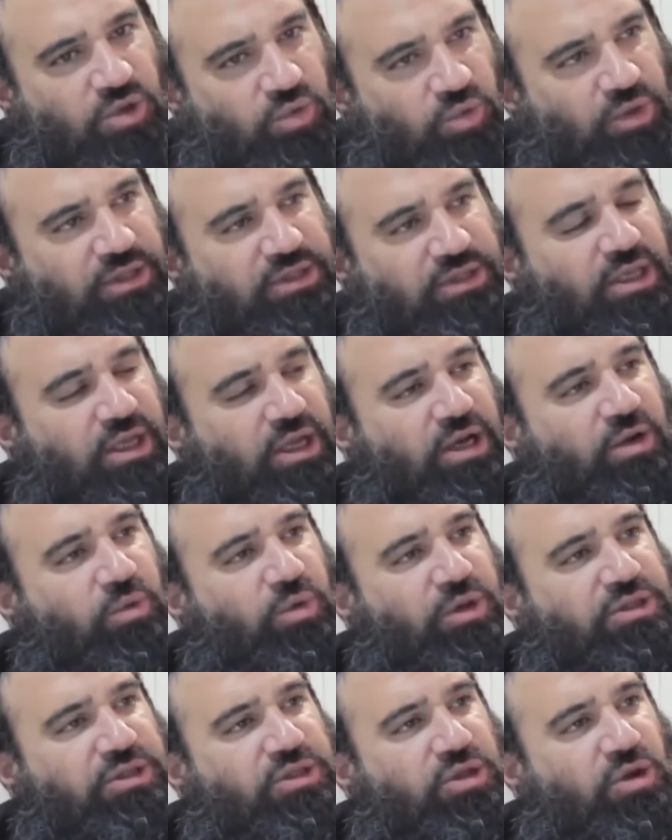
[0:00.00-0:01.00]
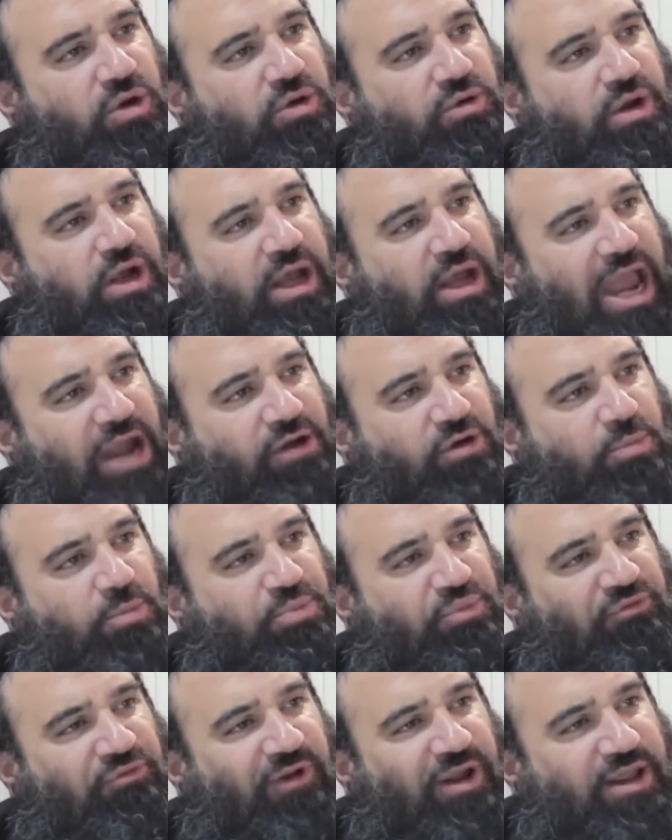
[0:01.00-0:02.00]
With, uh, with your uh,
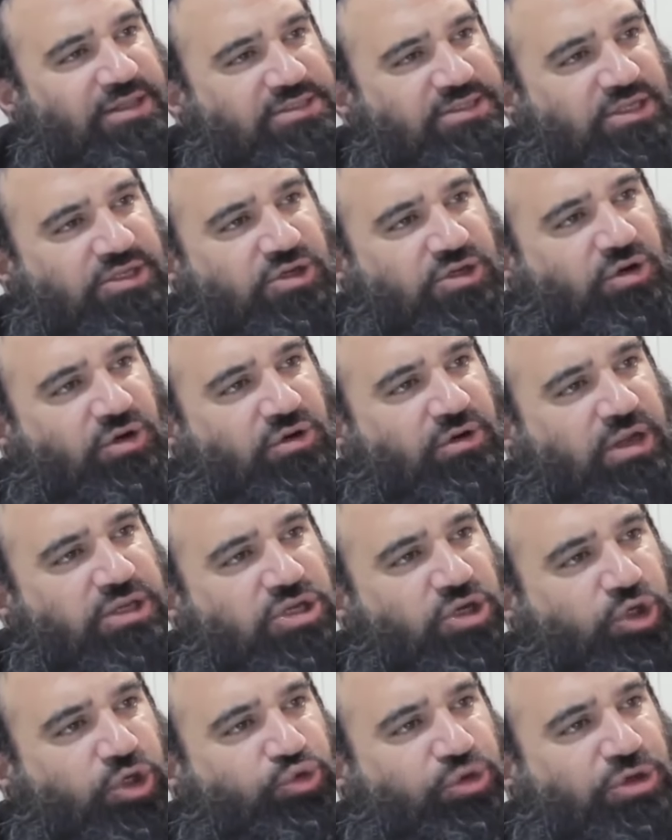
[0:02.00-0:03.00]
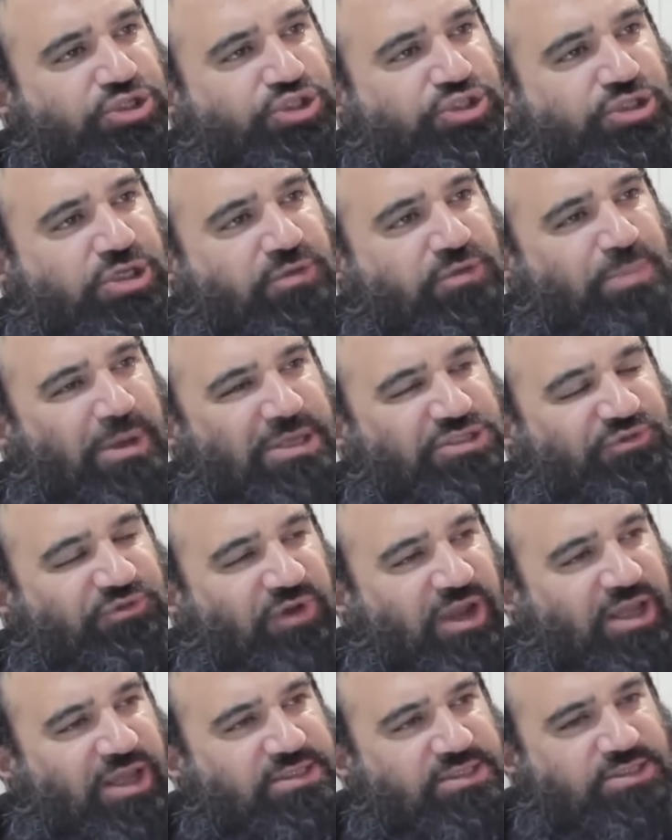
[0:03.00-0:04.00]
Arab friends and your, and your Christian best
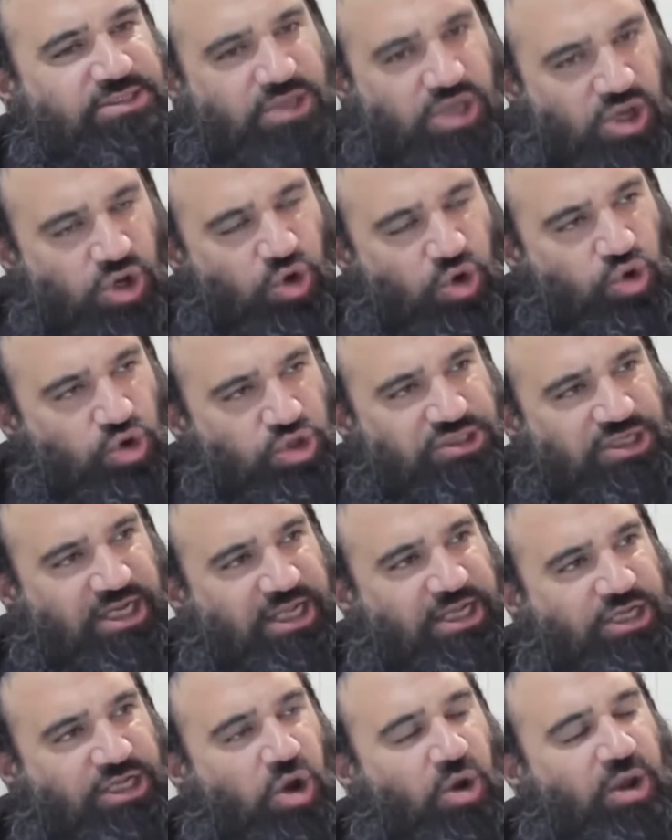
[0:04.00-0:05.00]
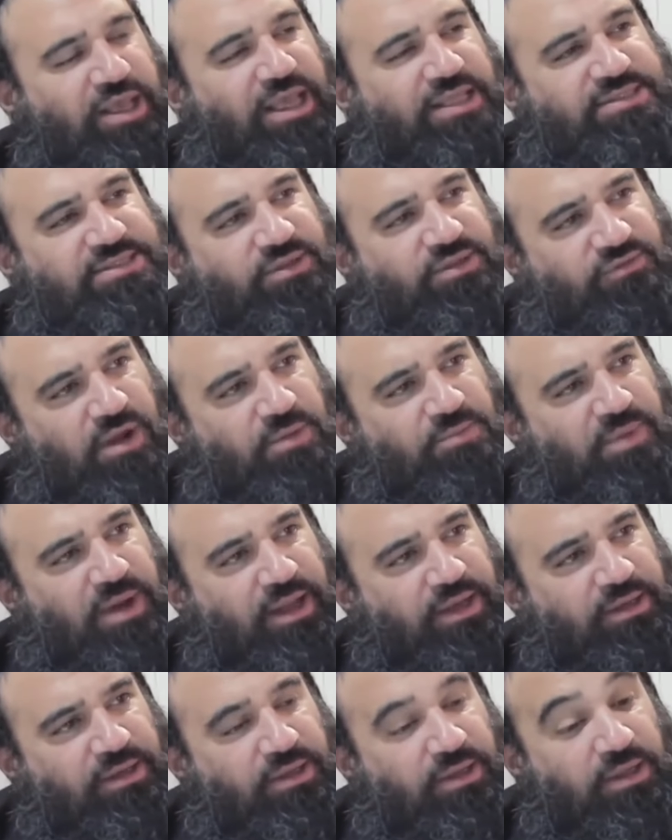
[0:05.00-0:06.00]
friends? Who's going to go against the
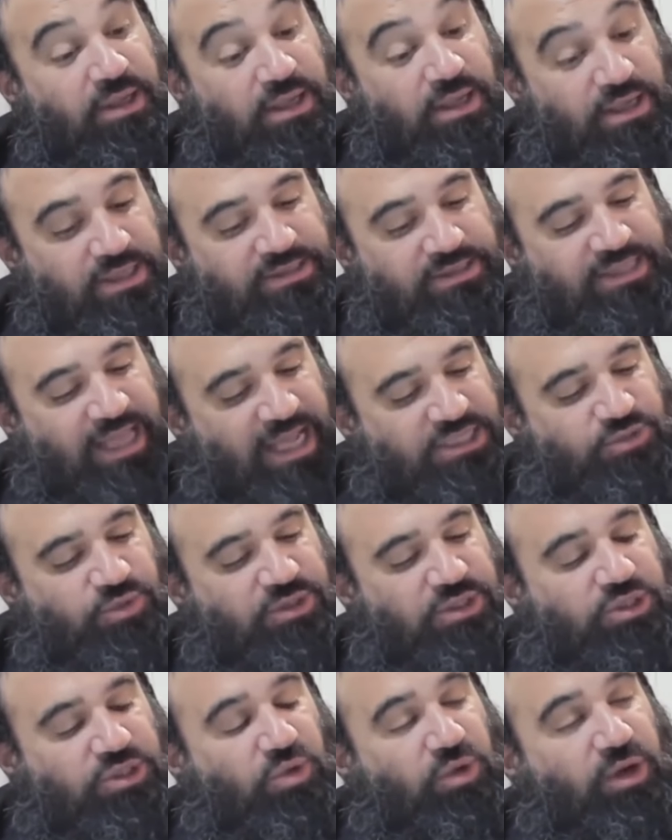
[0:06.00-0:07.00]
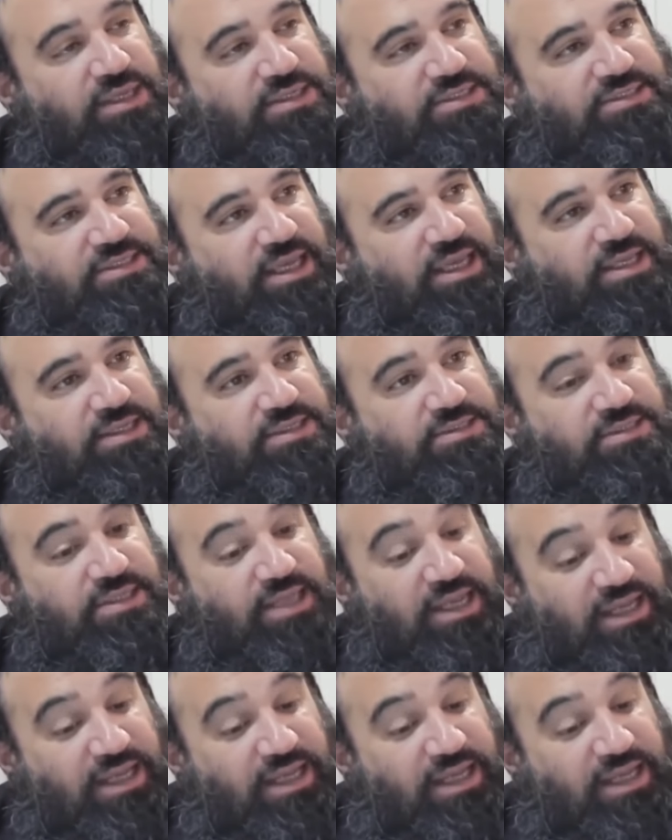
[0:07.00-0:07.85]
Ramban? That's what Torah says.